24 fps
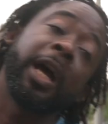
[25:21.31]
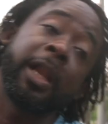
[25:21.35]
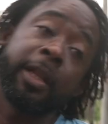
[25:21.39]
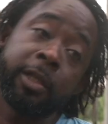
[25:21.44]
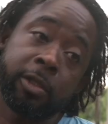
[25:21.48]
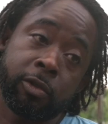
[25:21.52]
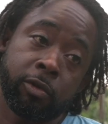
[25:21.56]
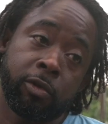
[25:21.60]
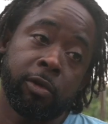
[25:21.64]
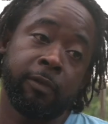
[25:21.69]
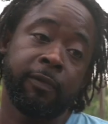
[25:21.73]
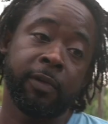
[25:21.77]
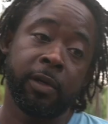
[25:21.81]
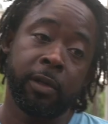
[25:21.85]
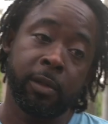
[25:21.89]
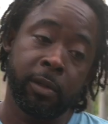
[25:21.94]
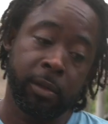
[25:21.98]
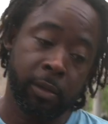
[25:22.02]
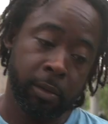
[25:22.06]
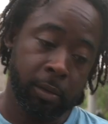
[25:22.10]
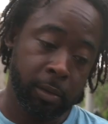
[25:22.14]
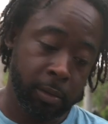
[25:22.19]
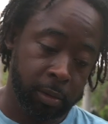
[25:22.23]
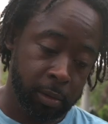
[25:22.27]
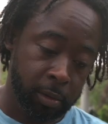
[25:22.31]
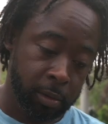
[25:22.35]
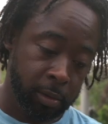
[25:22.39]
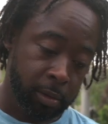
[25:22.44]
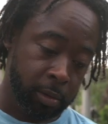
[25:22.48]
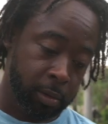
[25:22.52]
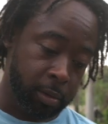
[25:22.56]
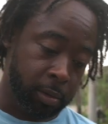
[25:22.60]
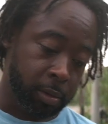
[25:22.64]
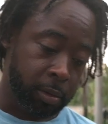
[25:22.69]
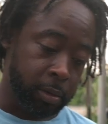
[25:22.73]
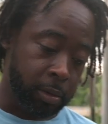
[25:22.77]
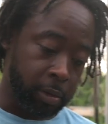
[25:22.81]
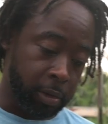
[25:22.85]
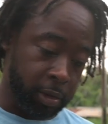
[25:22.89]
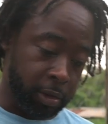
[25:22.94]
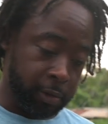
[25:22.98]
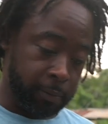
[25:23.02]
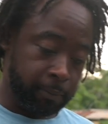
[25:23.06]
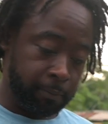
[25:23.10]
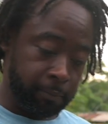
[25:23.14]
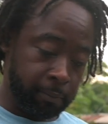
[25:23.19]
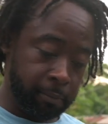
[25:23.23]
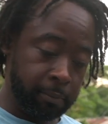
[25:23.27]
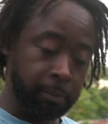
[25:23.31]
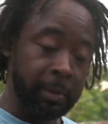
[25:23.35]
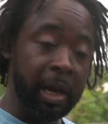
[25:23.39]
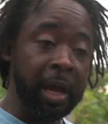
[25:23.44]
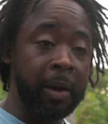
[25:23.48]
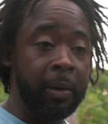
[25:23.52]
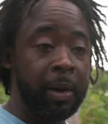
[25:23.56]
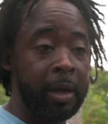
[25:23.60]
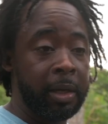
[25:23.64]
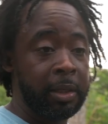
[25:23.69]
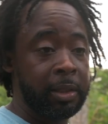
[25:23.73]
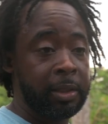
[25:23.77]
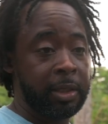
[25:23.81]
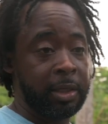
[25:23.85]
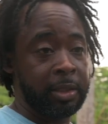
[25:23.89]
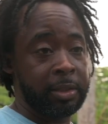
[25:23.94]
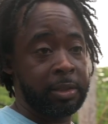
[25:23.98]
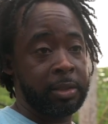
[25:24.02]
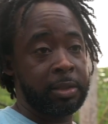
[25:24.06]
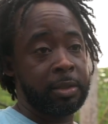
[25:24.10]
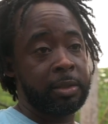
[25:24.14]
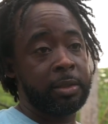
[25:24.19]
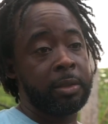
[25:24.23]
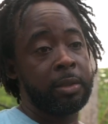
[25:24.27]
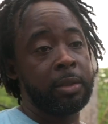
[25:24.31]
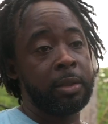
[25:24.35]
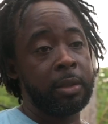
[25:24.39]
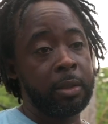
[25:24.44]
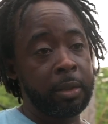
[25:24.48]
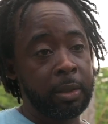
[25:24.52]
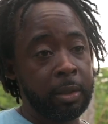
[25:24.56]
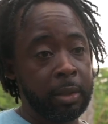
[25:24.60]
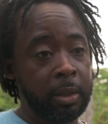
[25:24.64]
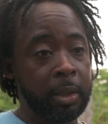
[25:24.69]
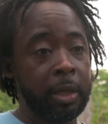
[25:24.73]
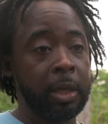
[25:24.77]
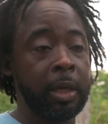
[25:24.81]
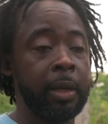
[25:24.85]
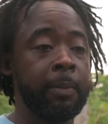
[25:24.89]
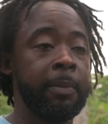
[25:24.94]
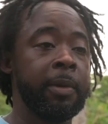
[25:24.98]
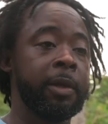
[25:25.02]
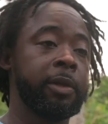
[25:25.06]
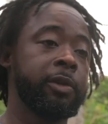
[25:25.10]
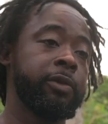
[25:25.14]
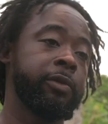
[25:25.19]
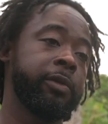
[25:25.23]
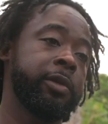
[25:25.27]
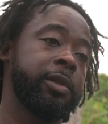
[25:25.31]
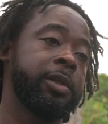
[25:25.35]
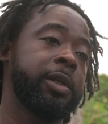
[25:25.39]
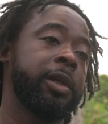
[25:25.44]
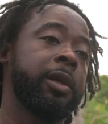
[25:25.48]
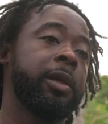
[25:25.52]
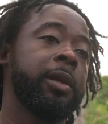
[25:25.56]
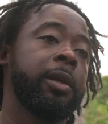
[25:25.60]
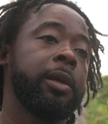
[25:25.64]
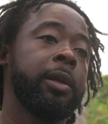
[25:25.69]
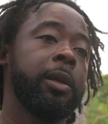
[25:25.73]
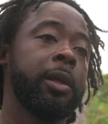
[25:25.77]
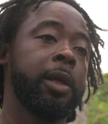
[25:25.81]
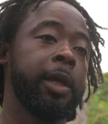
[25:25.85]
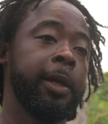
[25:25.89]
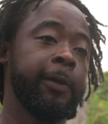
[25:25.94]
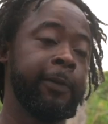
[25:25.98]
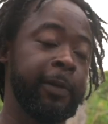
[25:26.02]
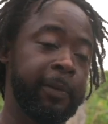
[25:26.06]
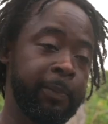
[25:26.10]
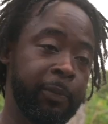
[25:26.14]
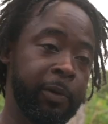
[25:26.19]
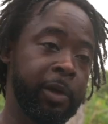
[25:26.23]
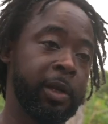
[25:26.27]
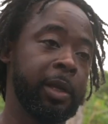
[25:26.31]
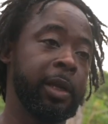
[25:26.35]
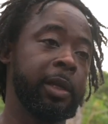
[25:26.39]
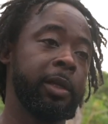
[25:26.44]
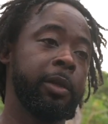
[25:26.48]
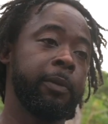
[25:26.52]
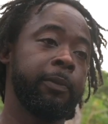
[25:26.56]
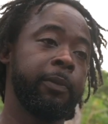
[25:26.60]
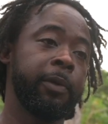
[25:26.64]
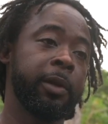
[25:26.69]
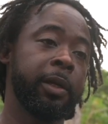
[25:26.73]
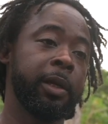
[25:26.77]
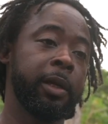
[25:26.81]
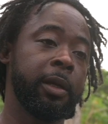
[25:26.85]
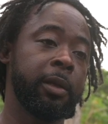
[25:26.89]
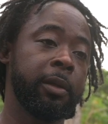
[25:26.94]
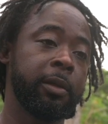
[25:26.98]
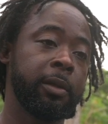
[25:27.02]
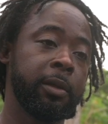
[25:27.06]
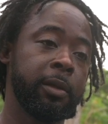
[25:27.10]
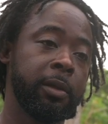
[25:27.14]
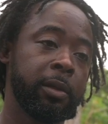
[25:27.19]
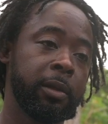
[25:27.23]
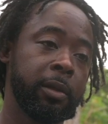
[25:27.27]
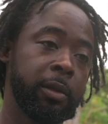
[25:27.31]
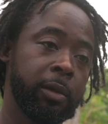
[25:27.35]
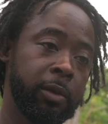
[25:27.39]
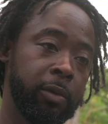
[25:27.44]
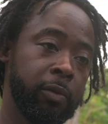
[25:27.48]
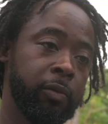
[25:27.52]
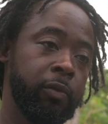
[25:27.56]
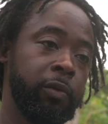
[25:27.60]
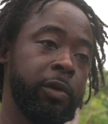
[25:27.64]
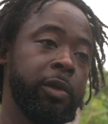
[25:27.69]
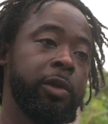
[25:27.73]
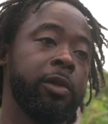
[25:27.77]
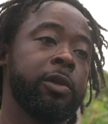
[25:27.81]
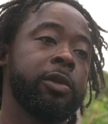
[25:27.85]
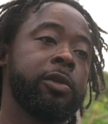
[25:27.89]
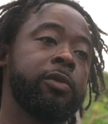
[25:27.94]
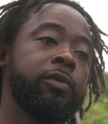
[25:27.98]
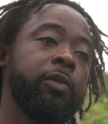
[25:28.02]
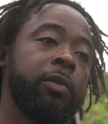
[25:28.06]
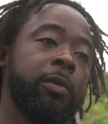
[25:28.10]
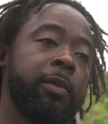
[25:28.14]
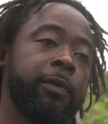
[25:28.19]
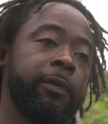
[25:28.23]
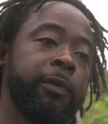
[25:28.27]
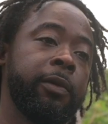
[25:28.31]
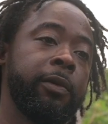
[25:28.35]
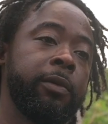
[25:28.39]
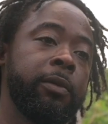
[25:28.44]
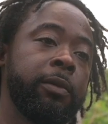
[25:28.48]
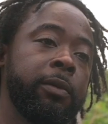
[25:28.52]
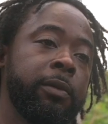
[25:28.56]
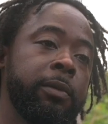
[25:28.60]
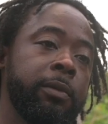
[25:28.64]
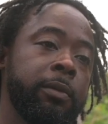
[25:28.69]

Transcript: got this covered. Just buy one test. I'll make sure, say, if I'm pregnant or pregnant, we just know what to do.